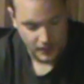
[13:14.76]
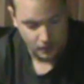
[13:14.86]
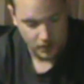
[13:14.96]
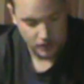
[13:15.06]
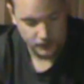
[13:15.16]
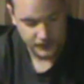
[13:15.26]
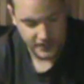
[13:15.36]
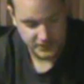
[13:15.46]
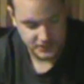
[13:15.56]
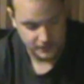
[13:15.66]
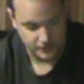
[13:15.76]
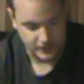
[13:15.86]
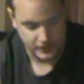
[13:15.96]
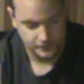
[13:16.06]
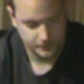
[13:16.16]
walk over to the headset
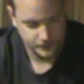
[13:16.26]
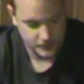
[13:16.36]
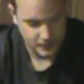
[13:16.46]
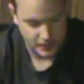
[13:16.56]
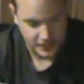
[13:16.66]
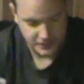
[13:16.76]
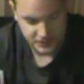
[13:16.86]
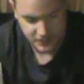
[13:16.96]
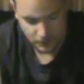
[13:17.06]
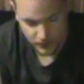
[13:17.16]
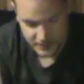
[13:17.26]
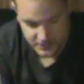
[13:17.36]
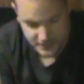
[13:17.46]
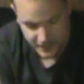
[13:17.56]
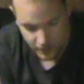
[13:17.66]
thing, and I seen a red
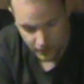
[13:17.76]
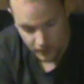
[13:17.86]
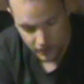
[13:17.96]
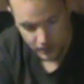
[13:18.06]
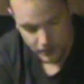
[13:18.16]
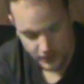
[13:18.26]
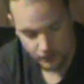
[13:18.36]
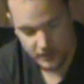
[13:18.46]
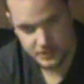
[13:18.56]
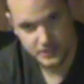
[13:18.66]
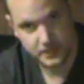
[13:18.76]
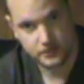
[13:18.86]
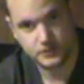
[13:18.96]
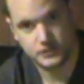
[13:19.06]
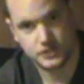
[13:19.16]
sticker. Now, red
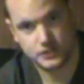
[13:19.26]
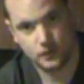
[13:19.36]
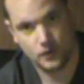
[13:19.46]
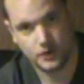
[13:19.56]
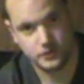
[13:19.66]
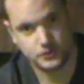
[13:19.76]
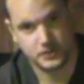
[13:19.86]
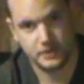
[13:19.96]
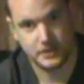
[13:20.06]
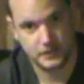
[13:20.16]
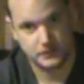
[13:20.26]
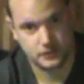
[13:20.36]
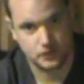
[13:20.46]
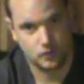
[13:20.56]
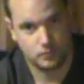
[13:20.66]
stickers in a store usually mean that
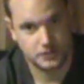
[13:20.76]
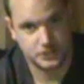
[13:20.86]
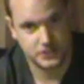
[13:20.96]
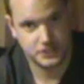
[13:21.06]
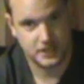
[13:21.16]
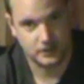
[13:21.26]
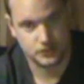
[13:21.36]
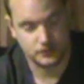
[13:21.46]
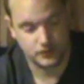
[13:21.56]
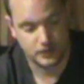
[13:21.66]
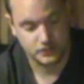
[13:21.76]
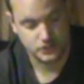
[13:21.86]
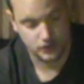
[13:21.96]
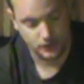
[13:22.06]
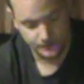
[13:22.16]
there's a whole bunch of discounts going on.
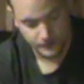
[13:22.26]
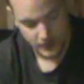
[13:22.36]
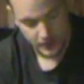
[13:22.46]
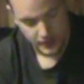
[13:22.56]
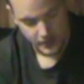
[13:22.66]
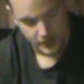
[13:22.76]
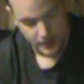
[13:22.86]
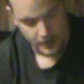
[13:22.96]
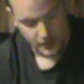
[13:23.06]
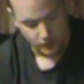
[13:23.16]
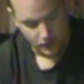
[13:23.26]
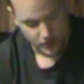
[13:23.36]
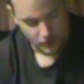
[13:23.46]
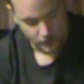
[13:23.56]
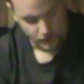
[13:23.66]
So I
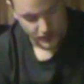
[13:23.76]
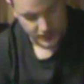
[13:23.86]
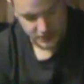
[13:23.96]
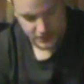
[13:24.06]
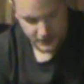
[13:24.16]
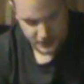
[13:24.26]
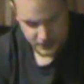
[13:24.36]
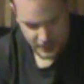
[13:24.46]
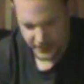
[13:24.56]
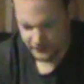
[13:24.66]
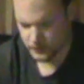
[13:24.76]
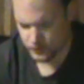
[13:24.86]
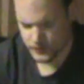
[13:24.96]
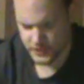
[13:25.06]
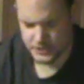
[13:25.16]
walk over, and I see this, and I have to
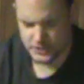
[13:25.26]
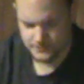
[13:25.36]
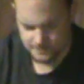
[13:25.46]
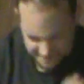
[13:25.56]
do this.